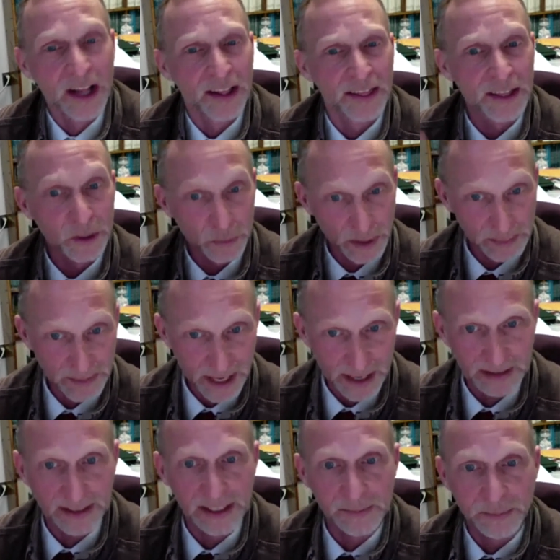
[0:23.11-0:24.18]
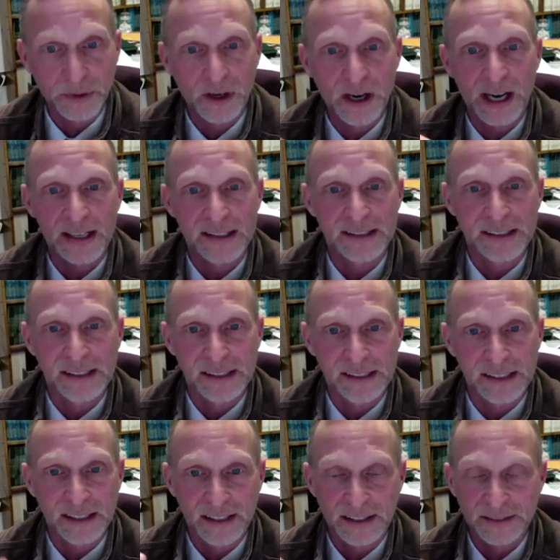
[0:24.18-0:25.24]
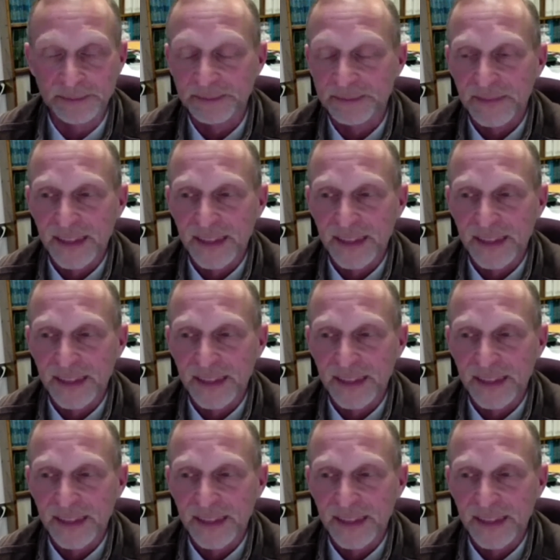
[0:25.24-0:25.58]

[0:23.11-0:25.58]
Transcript: the remodeling process and